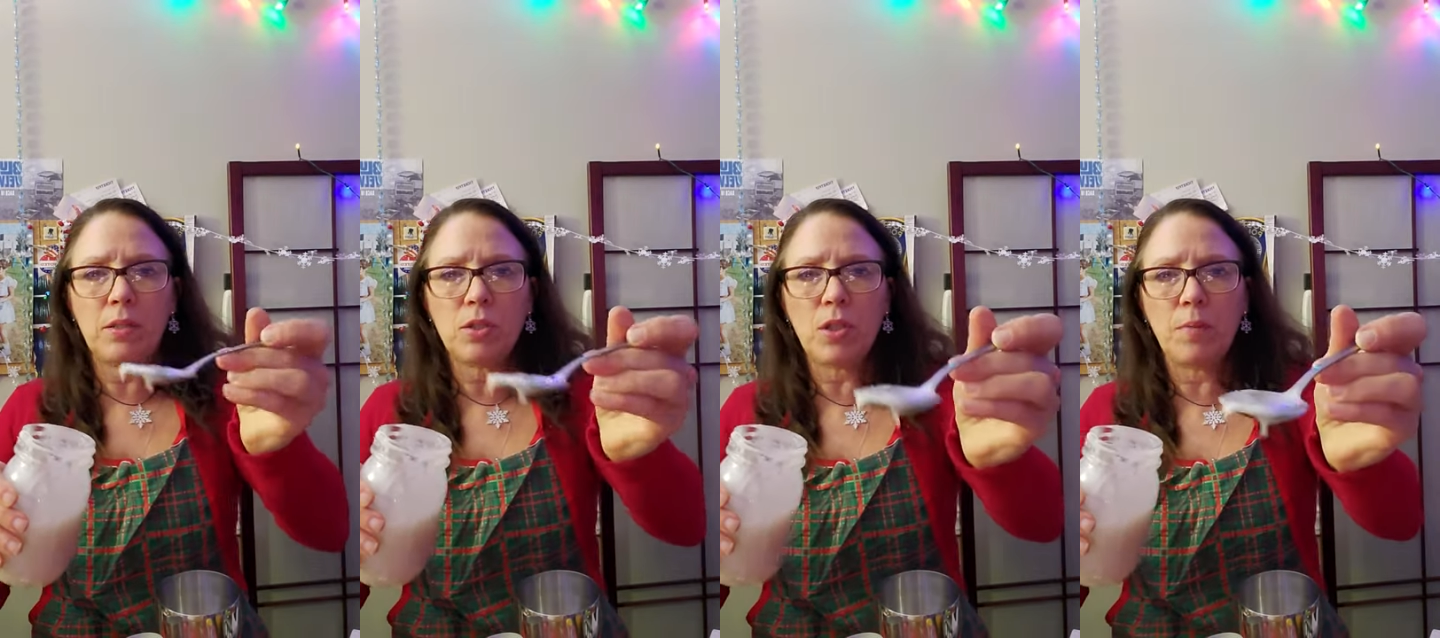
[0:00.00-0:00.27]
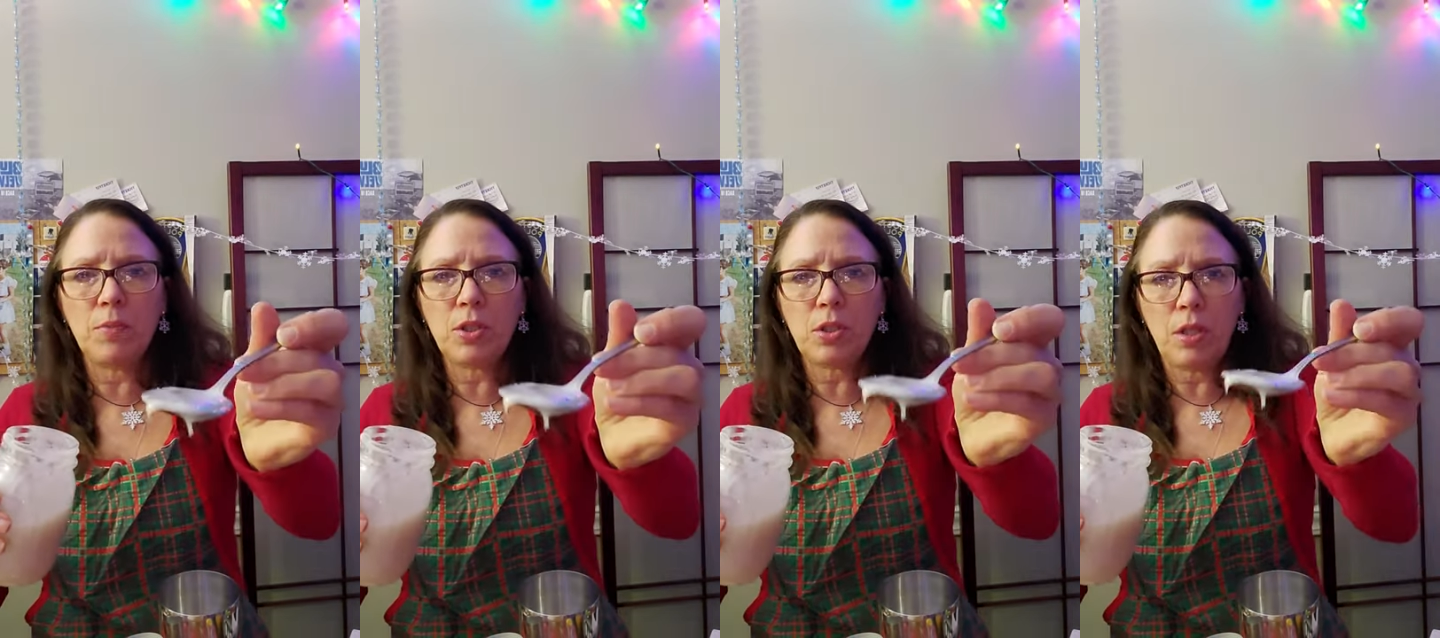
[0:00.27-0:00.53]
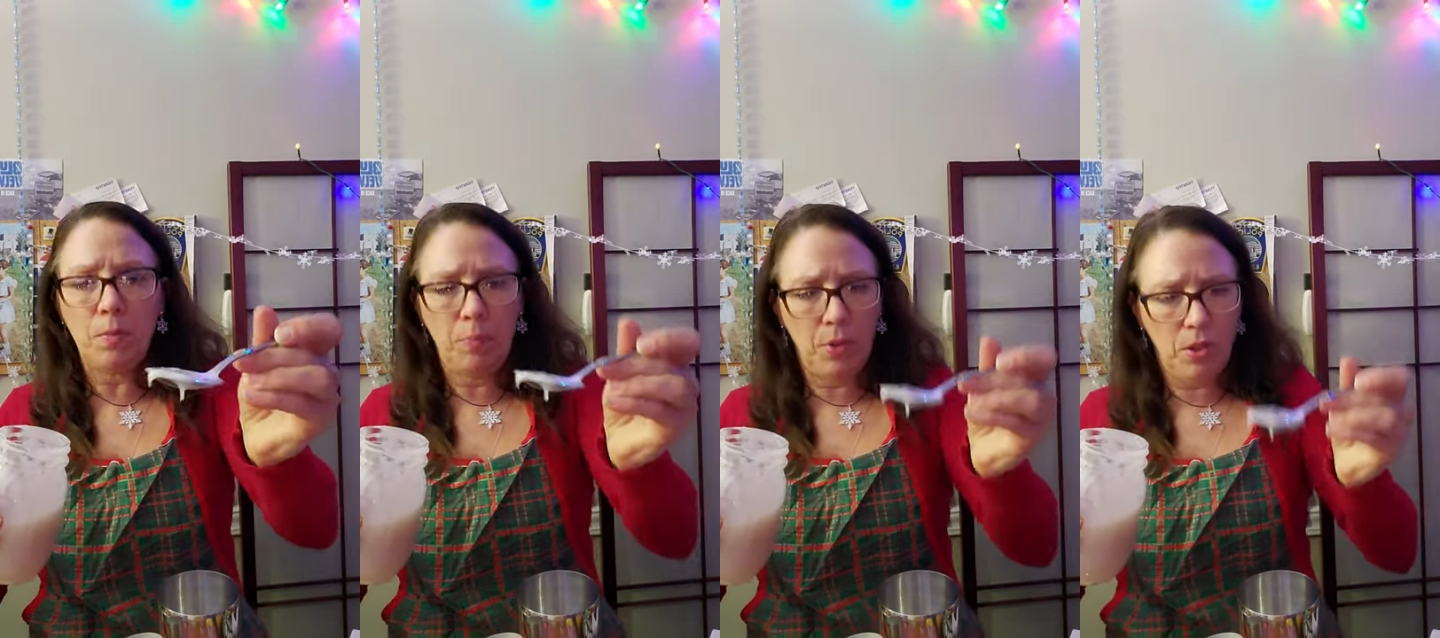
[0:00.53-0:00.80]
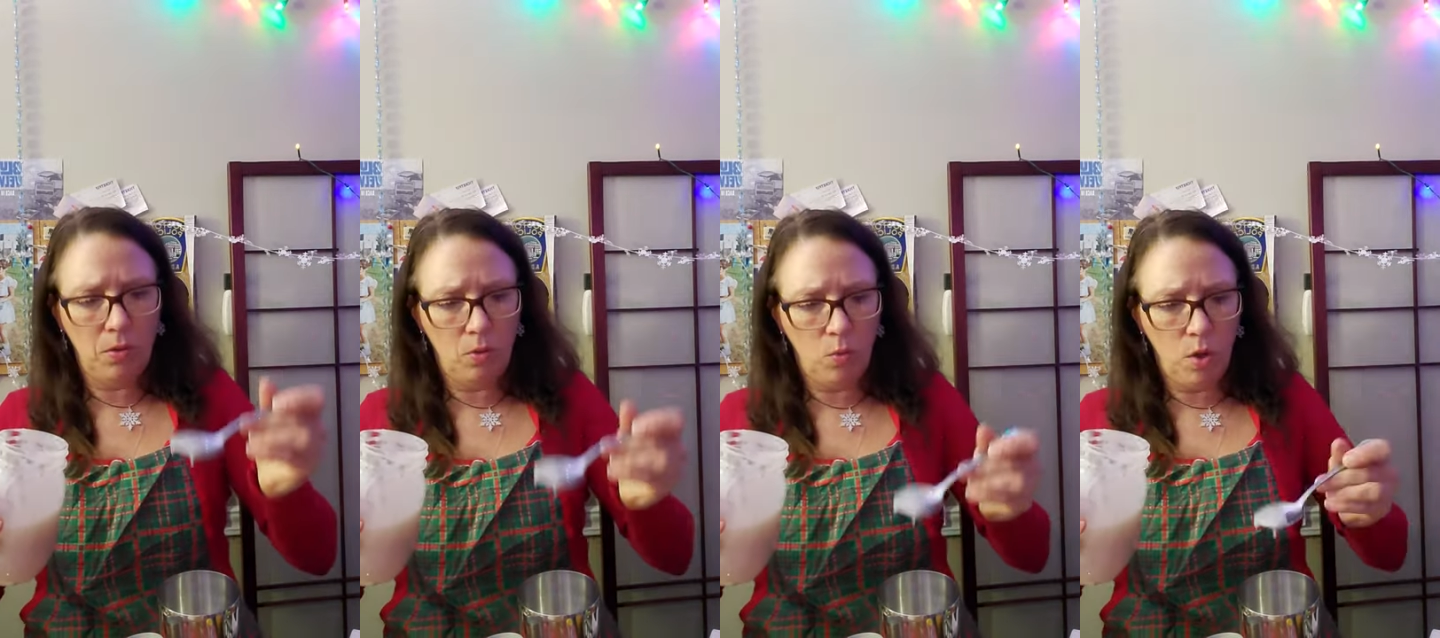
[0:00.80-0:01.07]
So I'm just going to
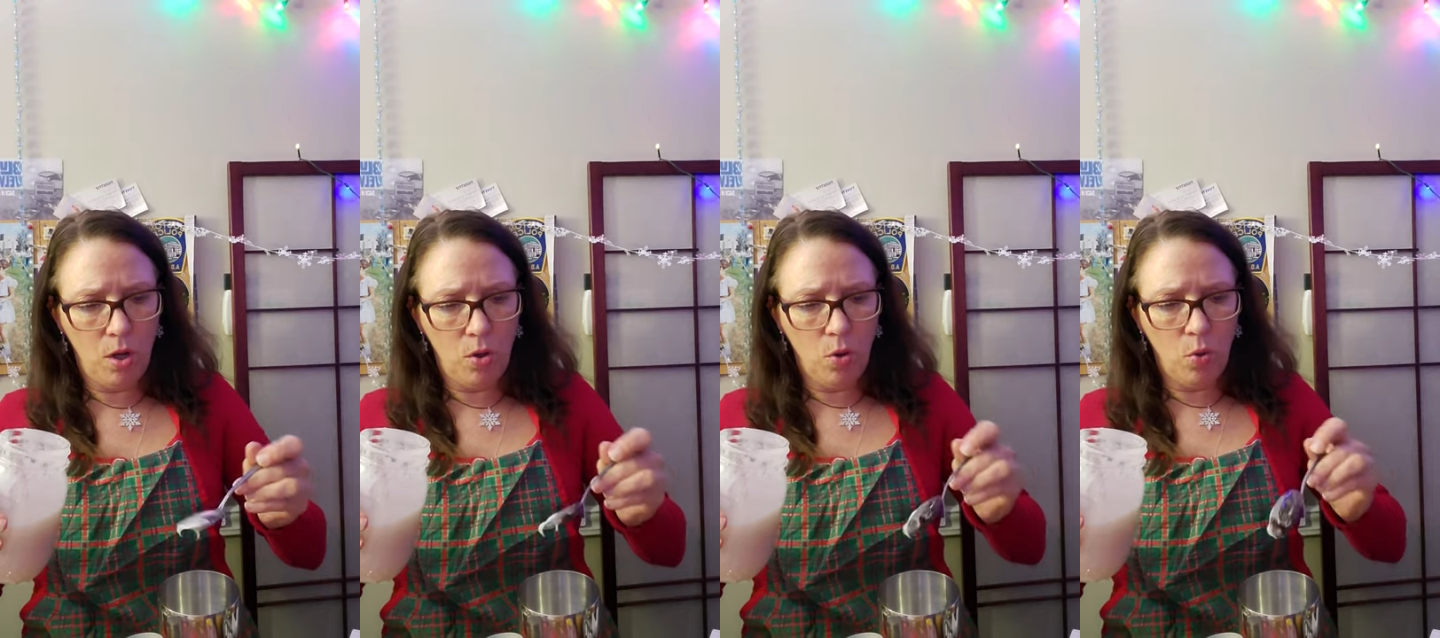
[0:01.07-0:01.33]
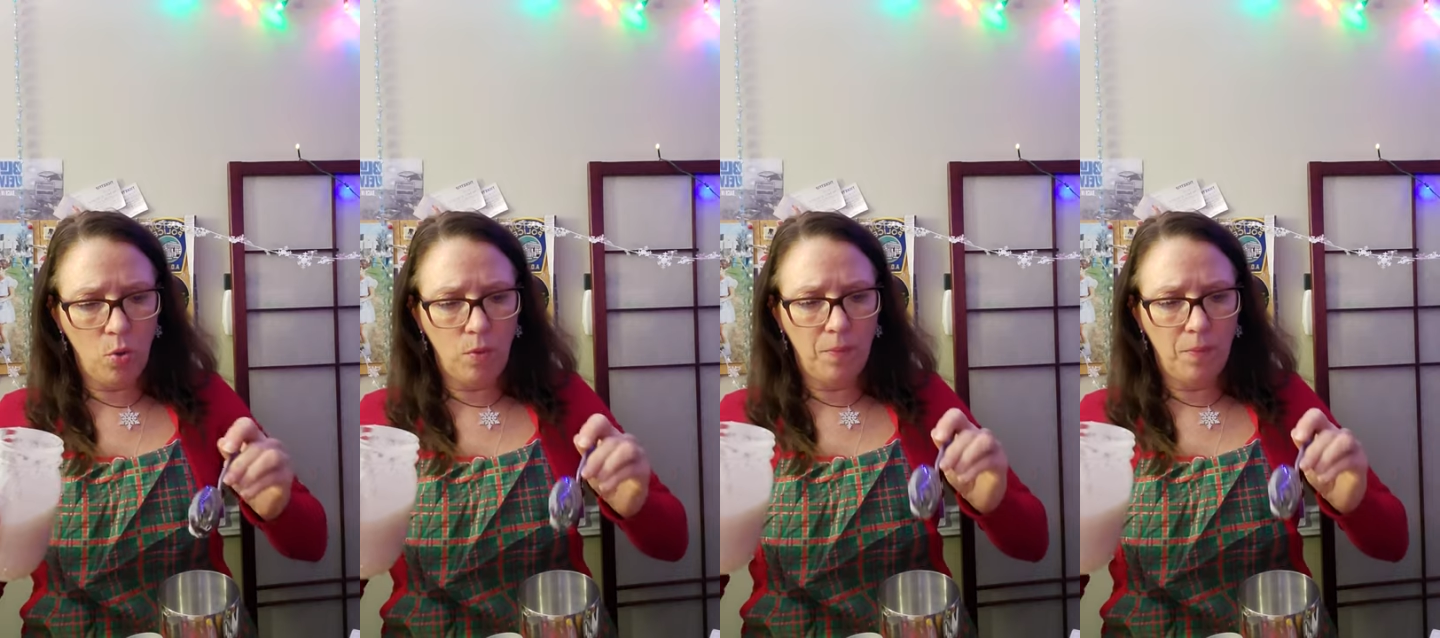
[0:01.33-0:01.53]
put, whoa.